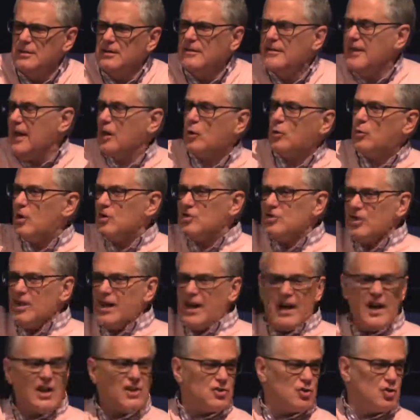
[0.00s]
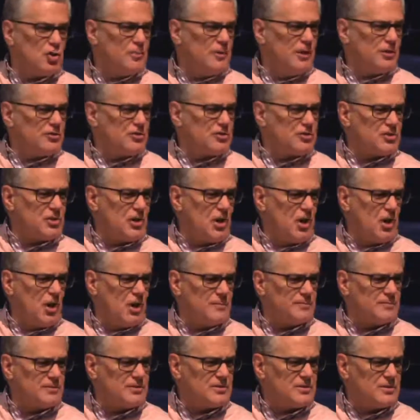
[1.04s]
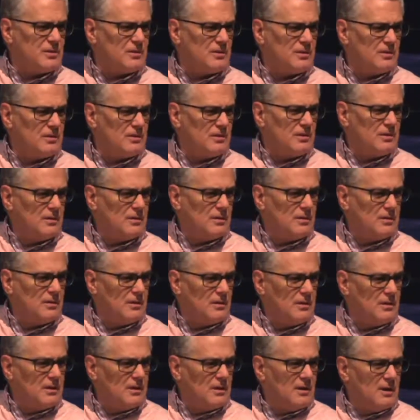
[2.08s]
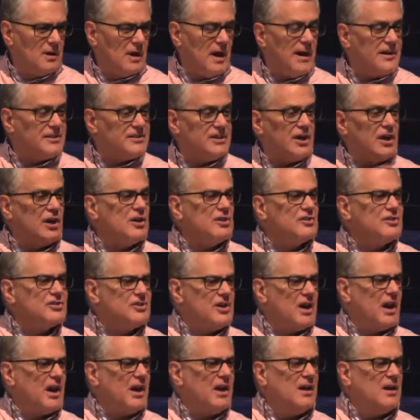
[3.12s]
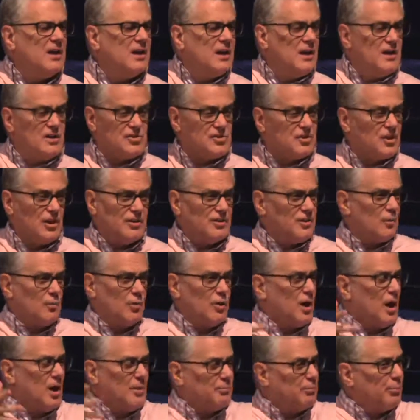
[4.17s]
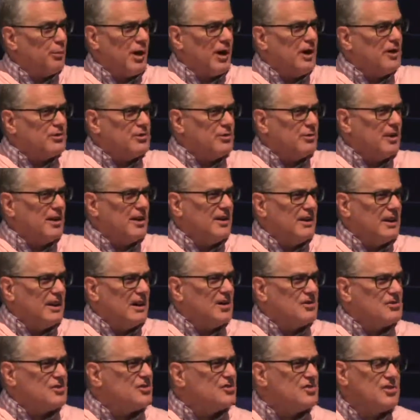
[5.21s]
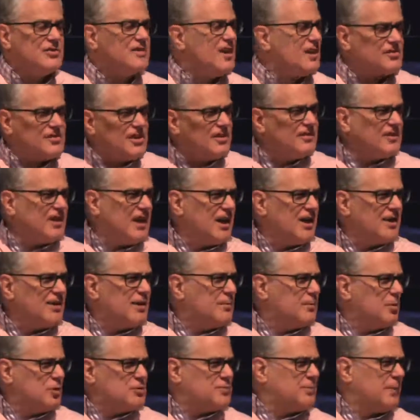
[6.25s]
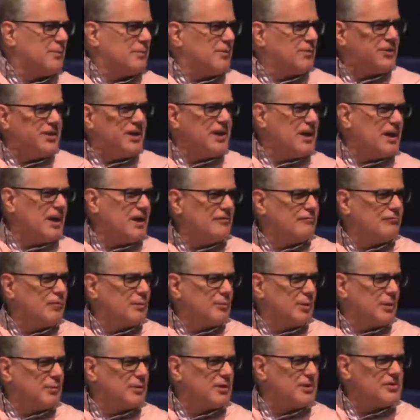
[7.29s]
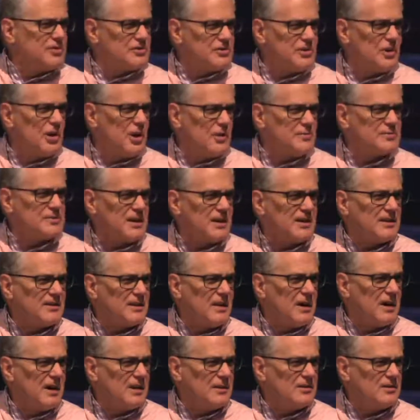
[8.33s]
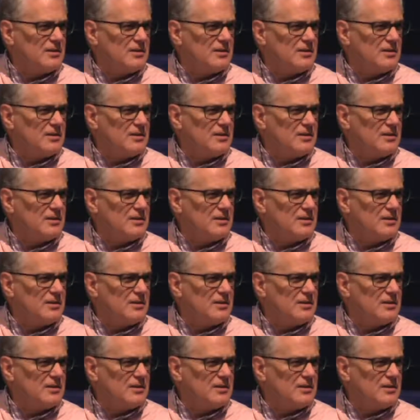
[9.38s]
That question I asked you about the Psalms. I dare say, and it's not that we're not bright or anything else, it's just that's not the kind of thing most people think of when we read the Psalms like that.